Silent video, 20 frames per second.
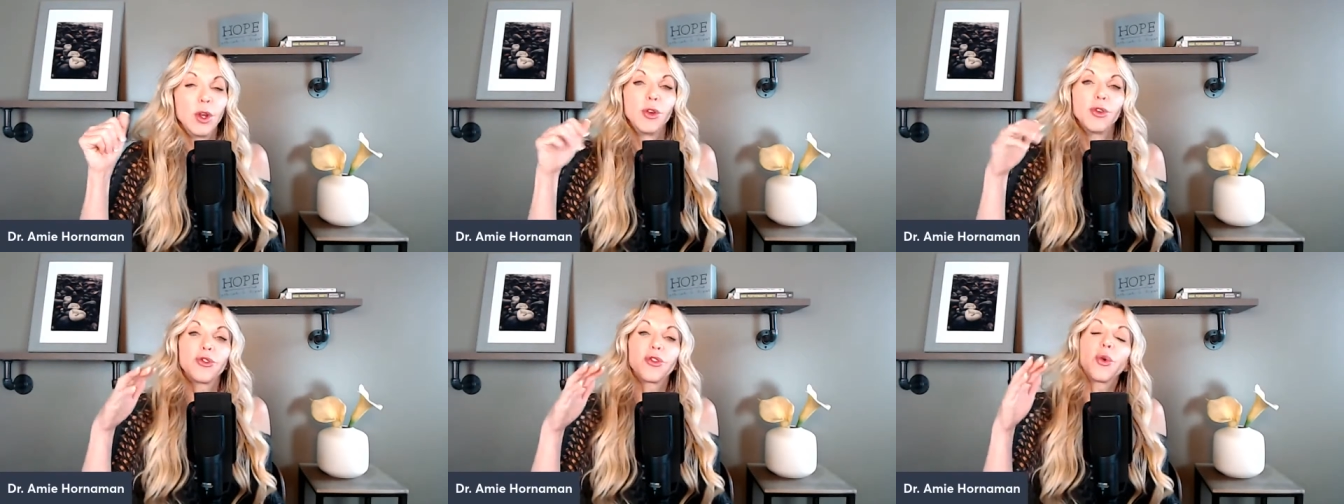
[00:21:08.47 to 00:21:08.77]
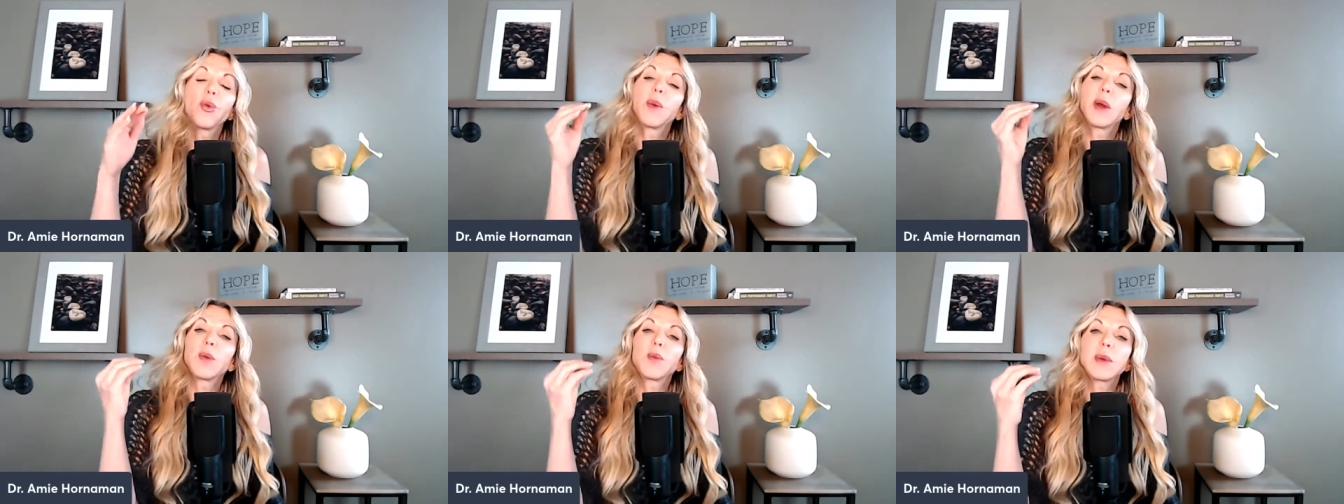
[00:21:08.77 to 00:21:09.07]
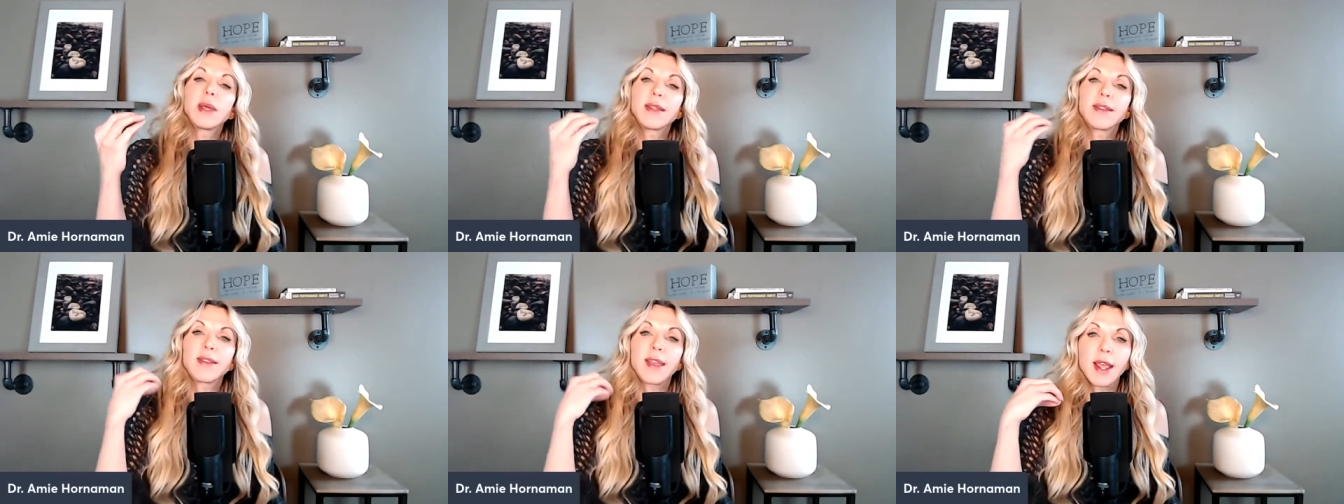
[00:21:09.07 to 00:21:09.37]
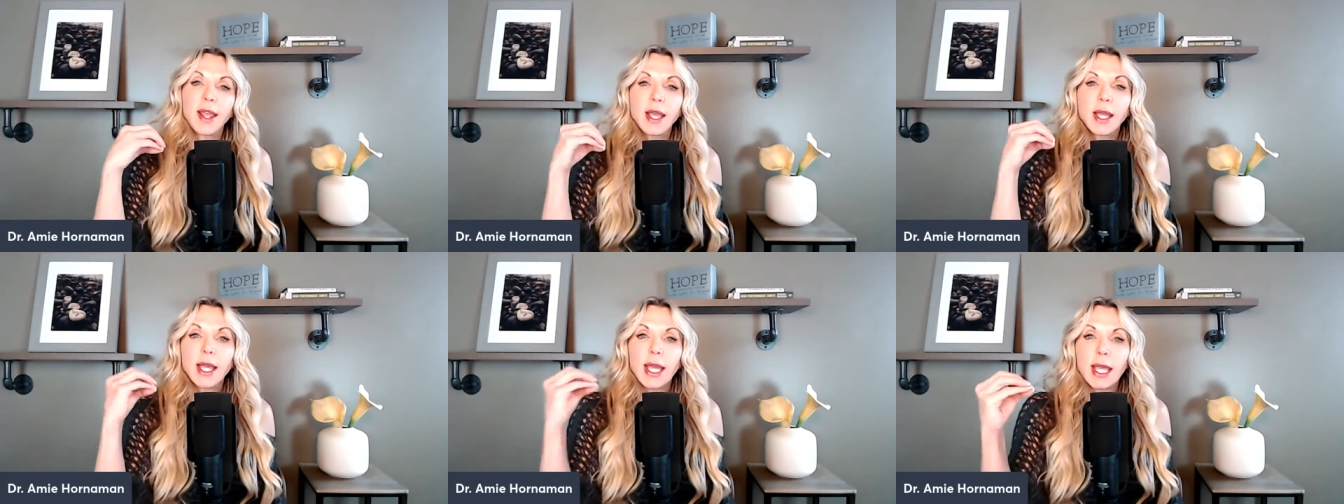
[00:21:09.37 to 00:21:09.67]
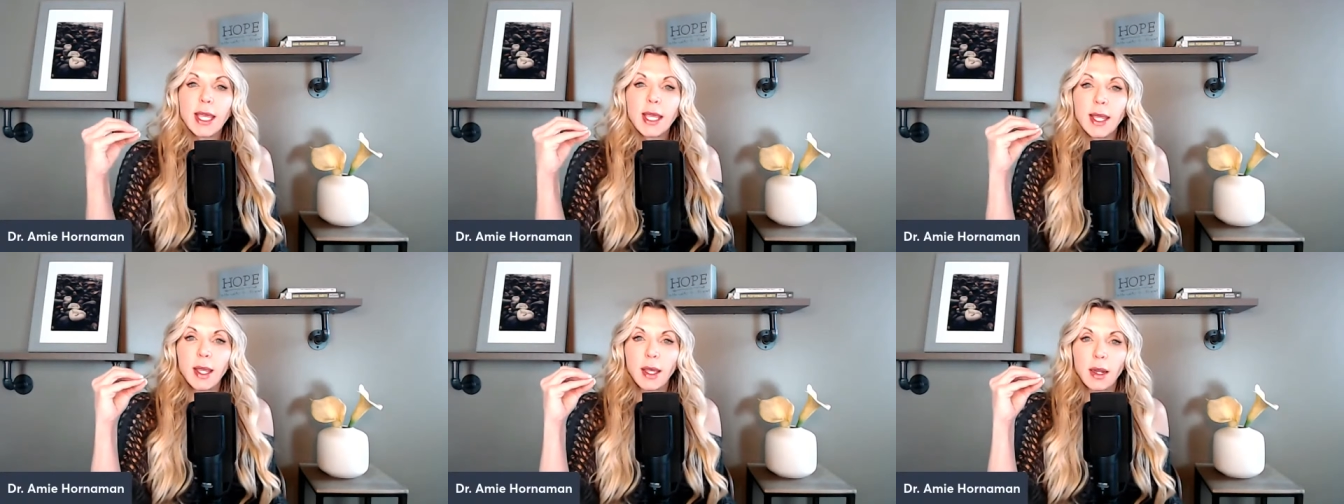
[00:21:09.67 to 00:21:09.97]
So when we take
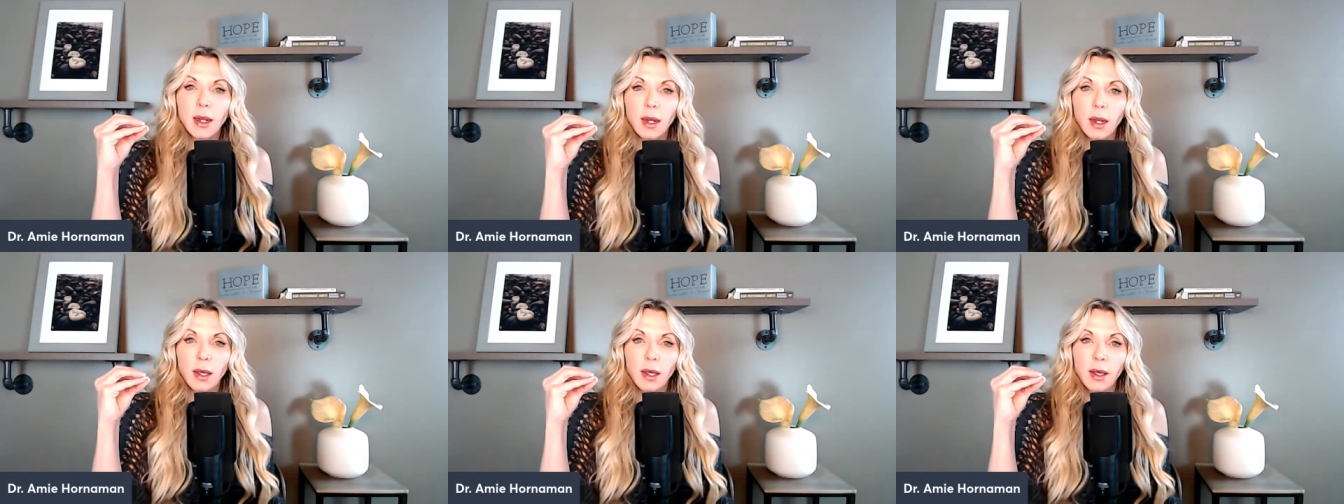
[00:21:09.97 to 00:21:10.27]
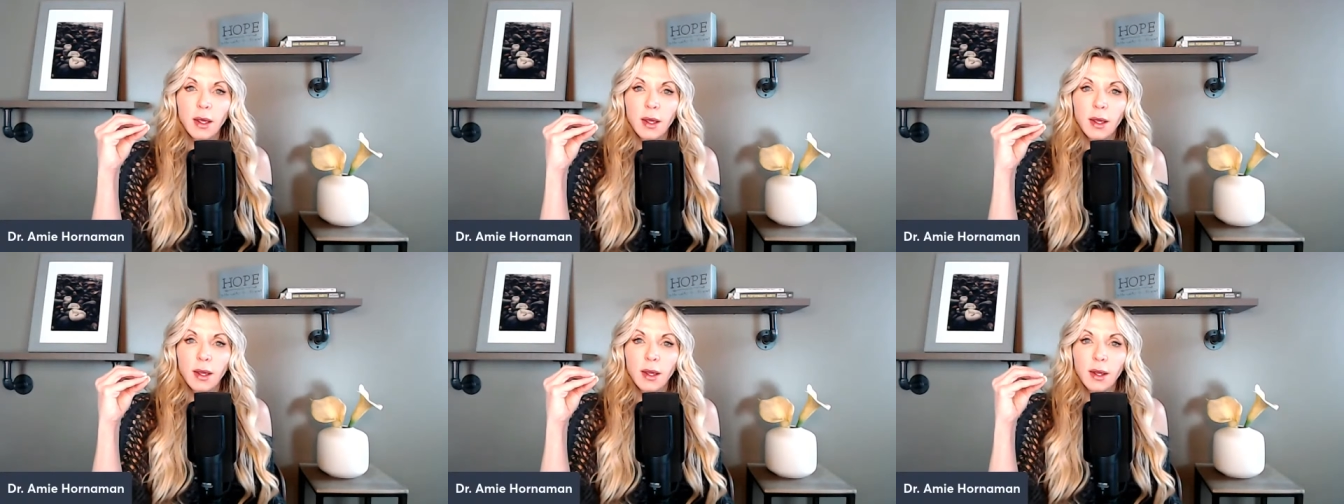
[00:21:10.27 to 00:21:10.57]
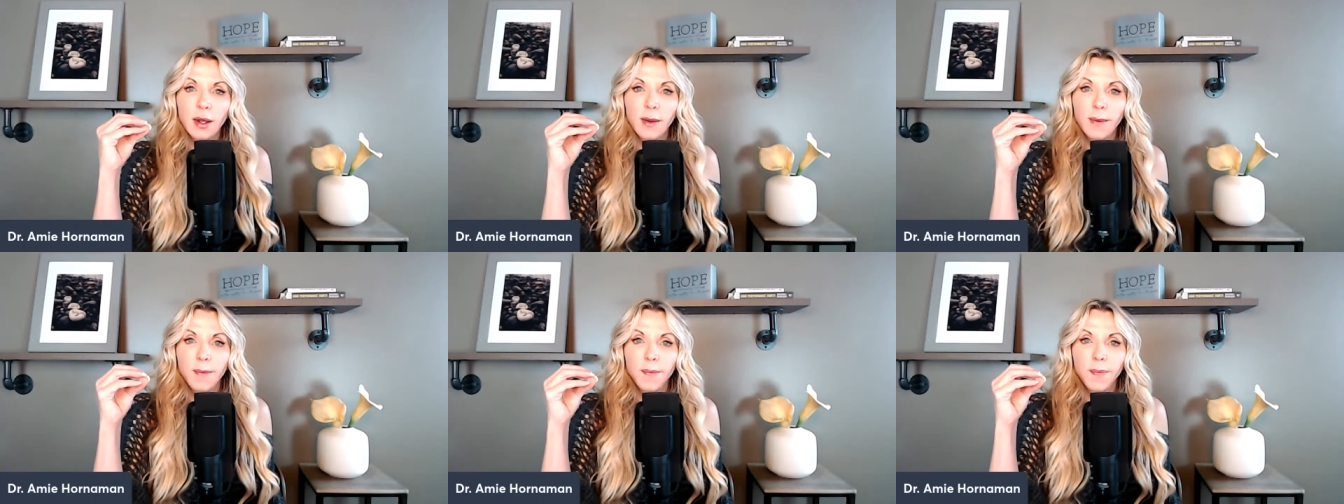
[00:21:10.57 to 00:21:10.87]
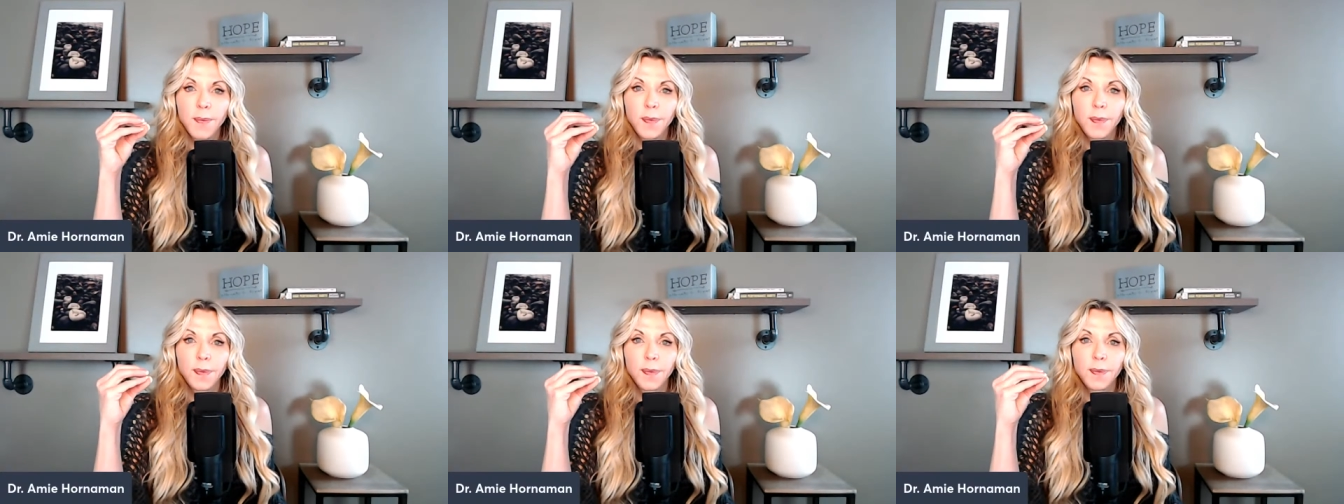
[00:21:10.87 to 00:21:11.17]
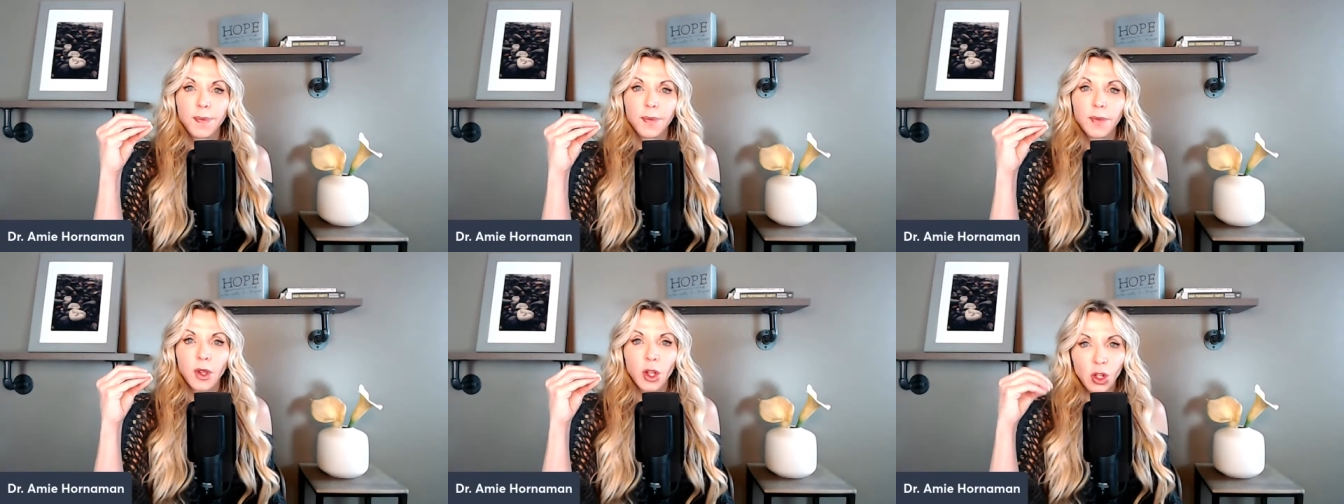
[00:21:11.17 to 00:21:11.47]
in
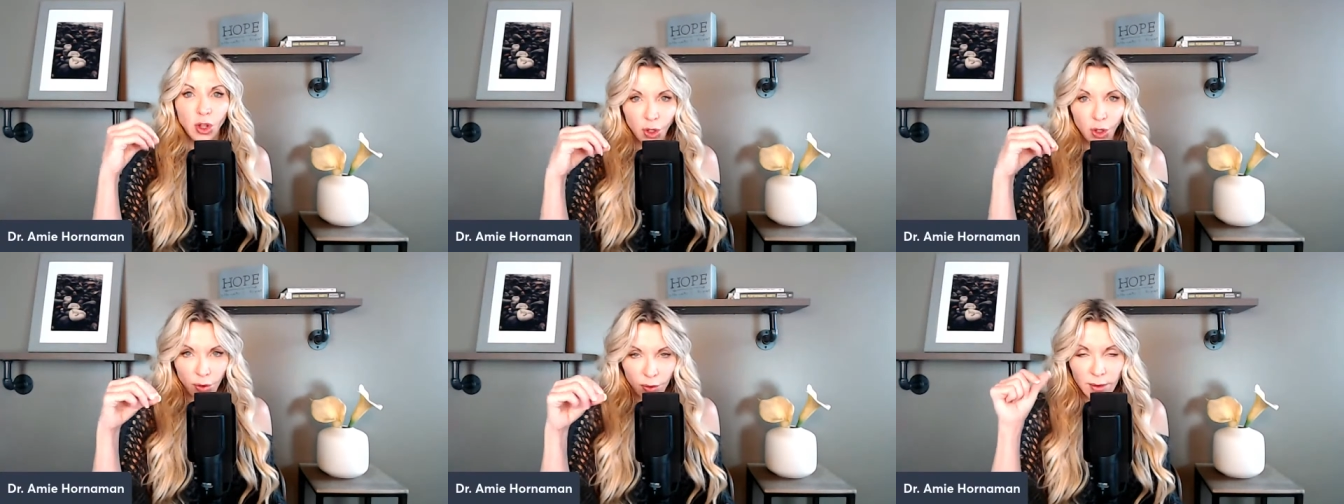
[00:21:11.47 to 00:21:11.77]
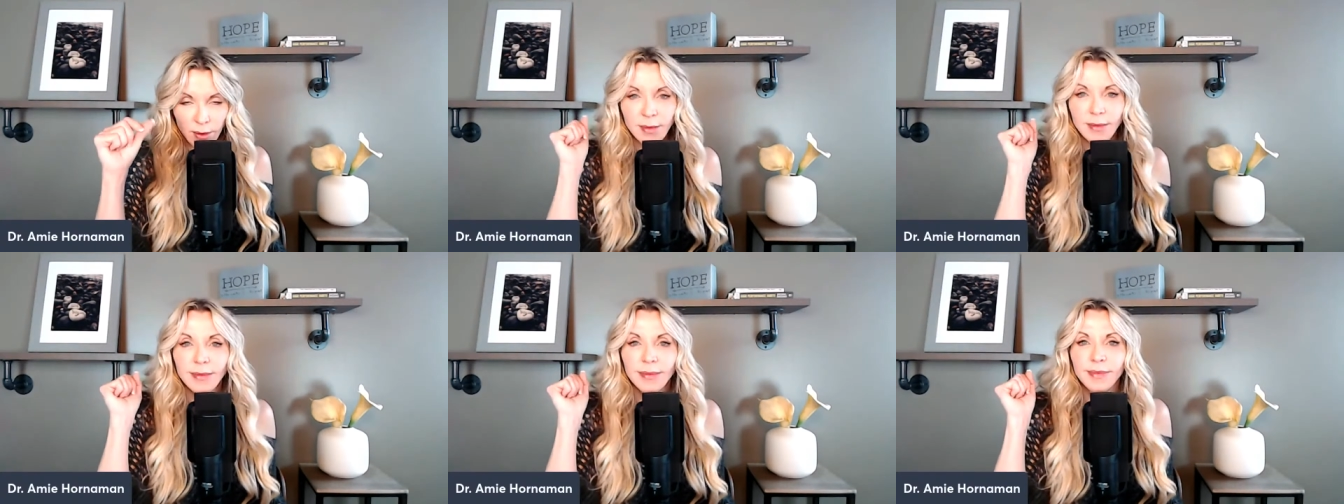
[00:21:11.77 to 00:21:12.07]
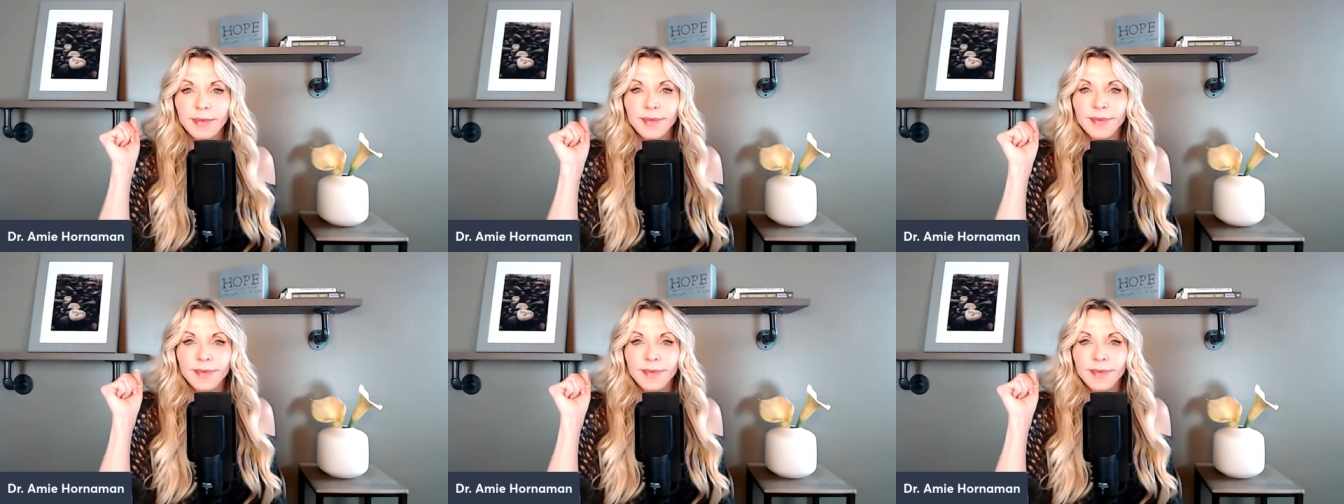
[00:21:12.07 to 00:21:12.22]
gluten,